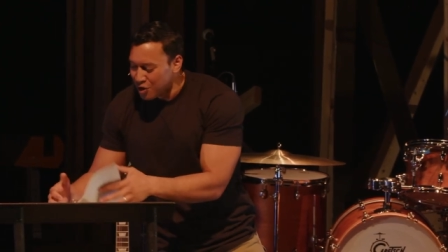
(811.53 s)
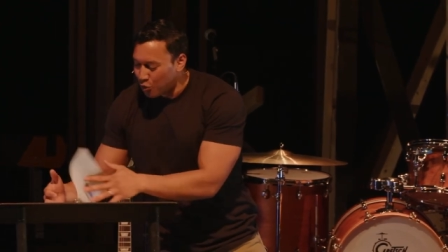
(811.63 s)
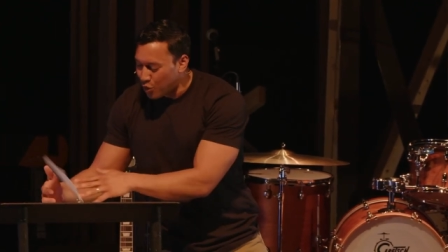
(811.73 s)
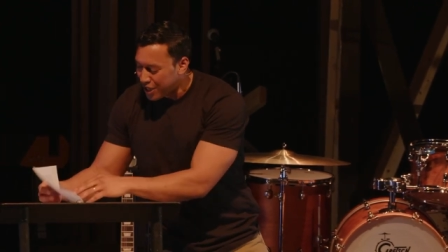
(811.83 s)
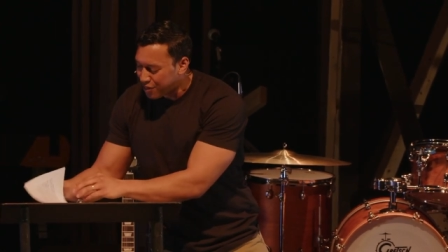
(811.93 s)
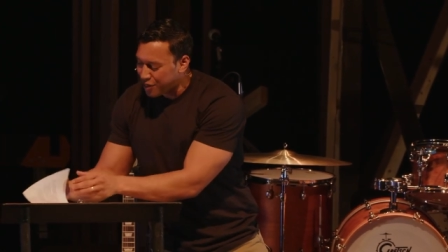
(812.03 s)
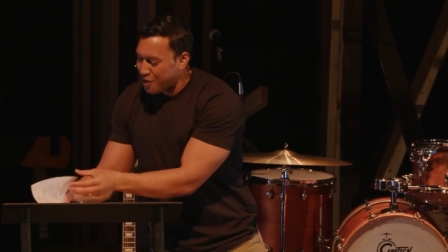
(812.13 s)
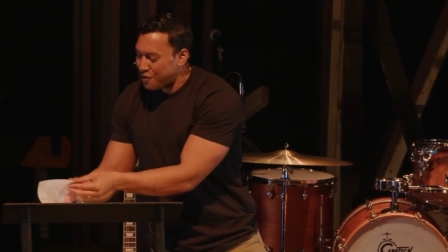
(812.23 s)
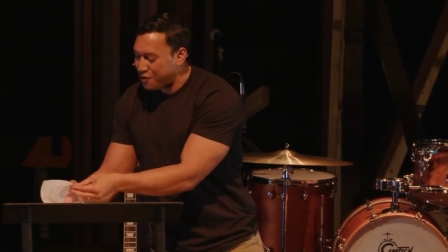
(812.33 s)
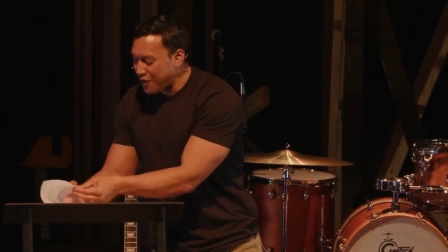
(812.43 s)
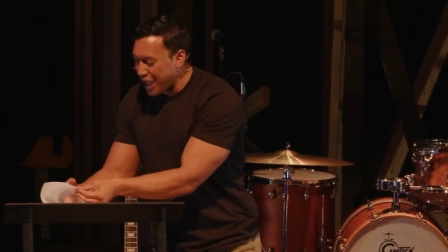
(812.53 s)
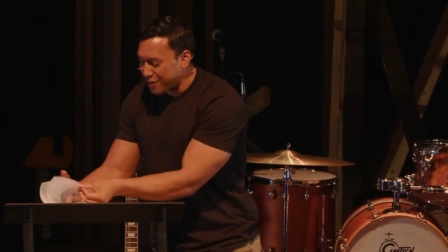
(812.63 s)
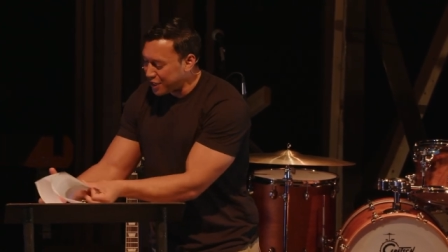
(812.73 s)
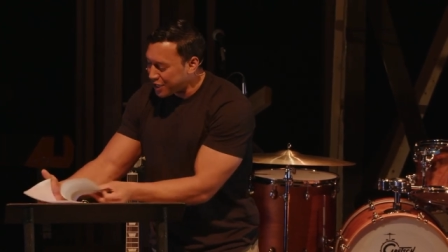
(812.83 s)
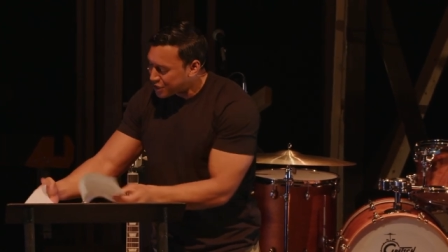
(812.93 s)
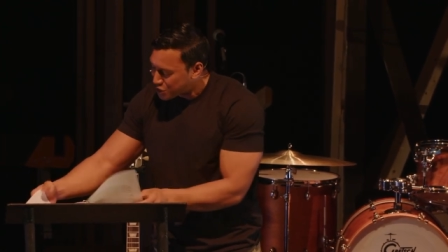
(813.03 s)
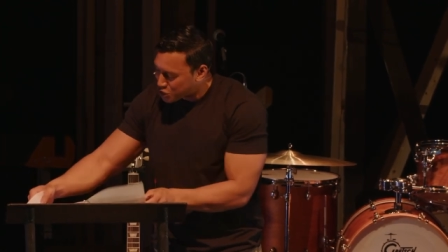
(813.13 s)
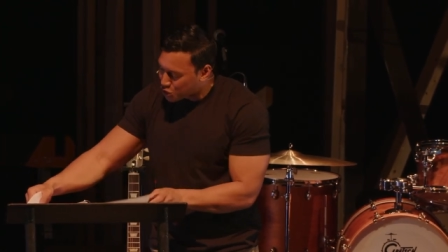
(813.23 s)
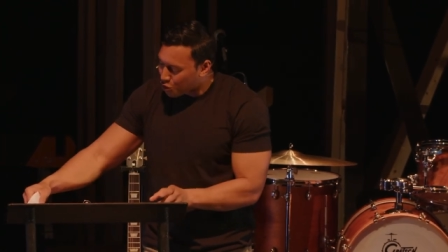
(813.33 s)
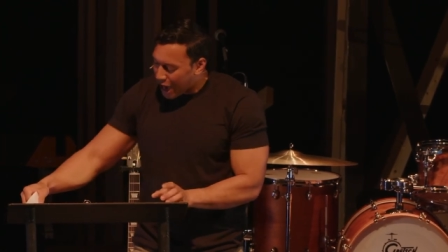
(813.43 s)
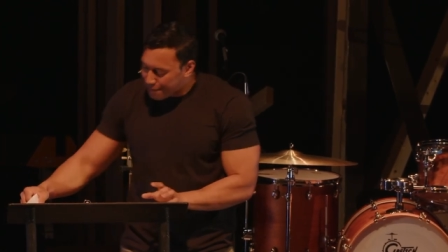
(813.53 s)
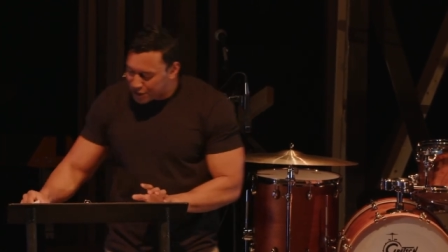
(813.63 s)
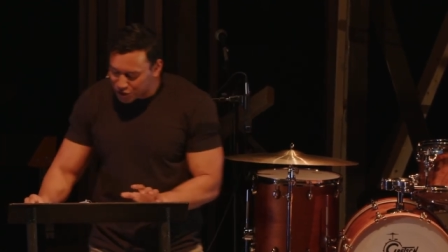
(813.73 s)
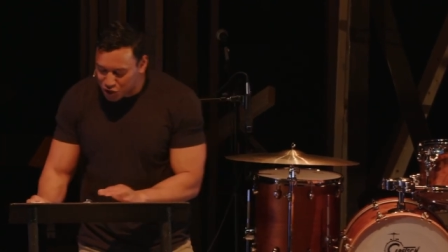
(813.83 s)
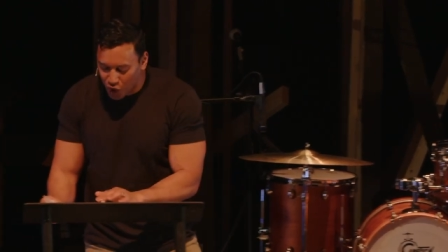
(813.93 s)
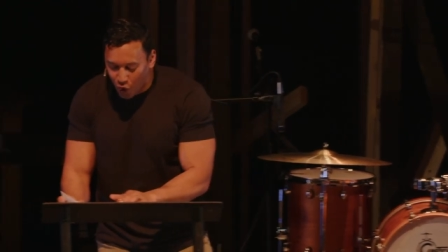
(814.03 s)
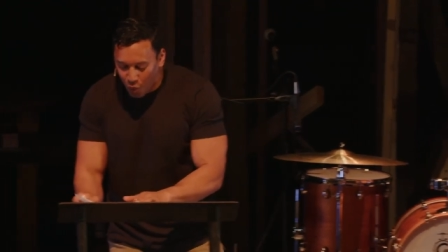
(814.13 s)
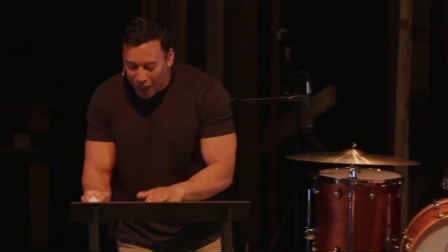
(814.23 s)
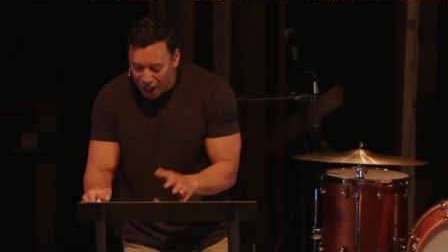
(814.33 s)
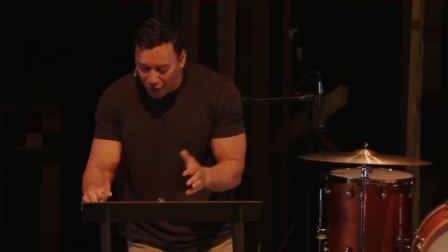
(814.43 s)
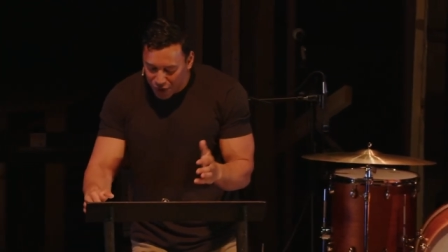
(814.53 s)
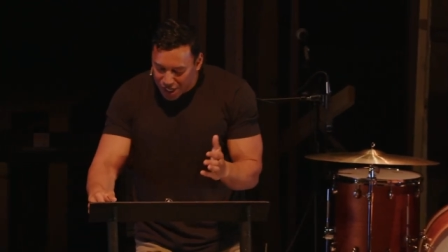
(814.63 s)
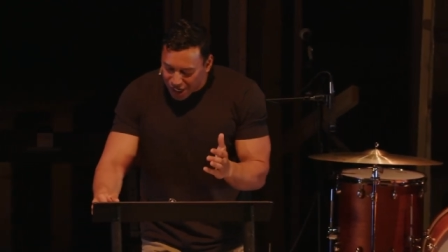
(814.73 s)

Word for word: with faith, and it described it so well.